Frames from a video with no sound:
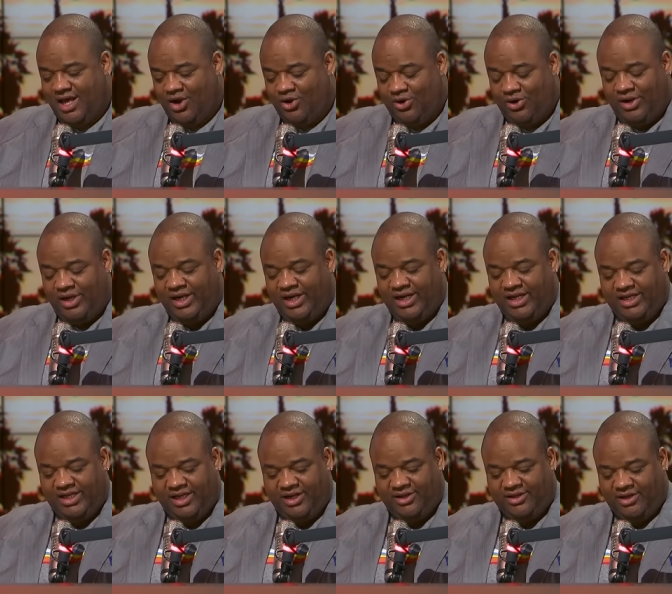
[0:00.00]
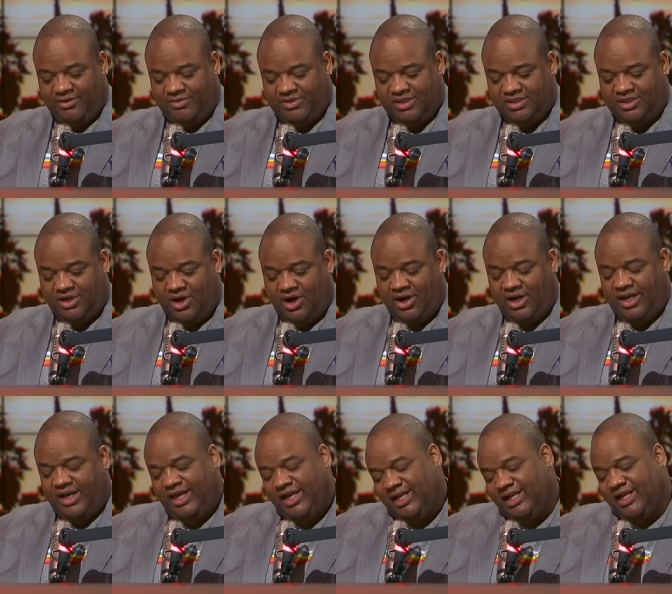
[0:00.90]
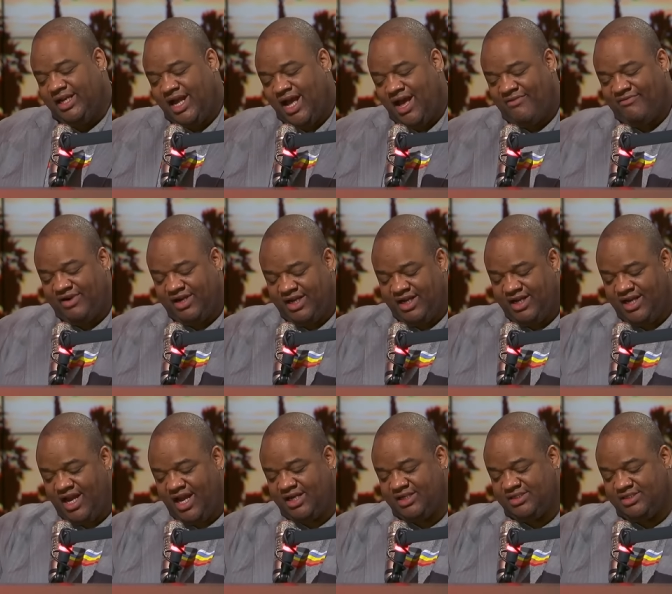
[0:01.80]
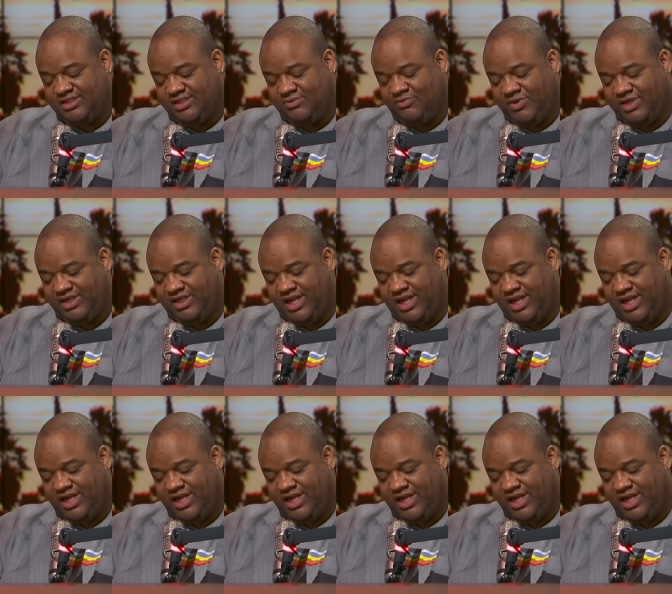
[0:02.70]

Early in the year, there was a talk he didn't have a connection with